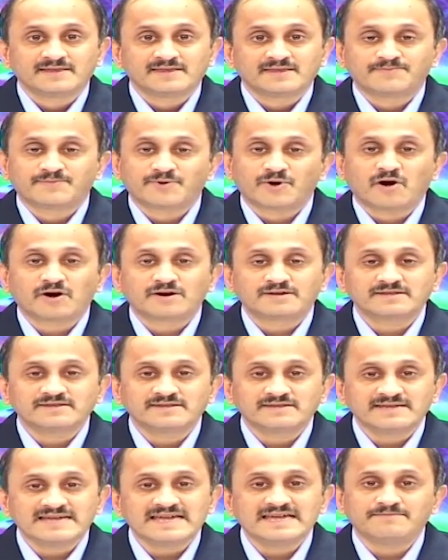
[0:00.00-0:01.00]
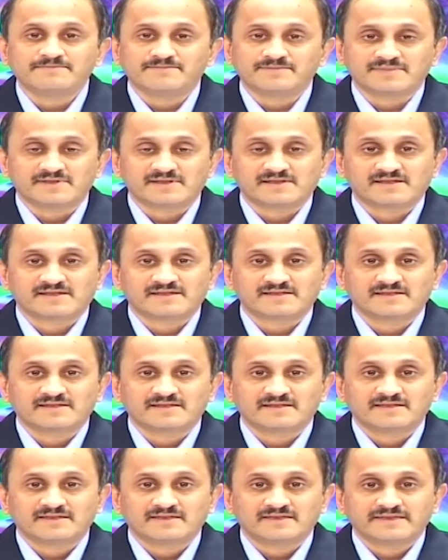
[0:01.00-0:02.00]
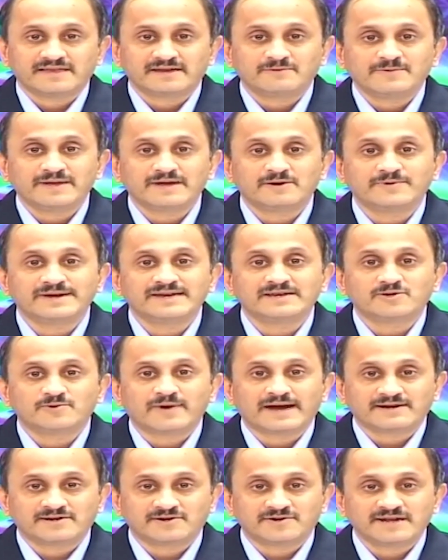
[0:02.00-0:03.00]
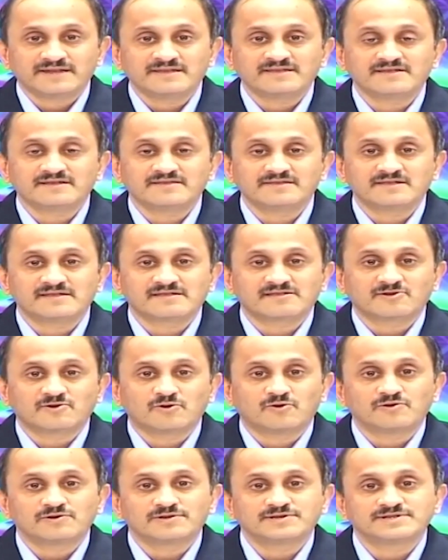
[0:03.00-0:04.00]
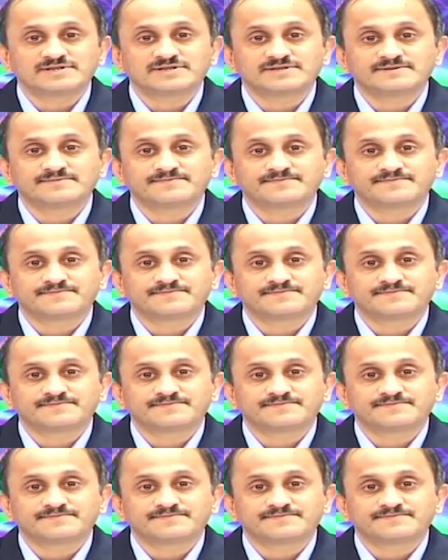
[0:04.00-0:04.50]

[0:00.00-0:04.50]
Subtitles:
the broad themes that we are going to address in this course,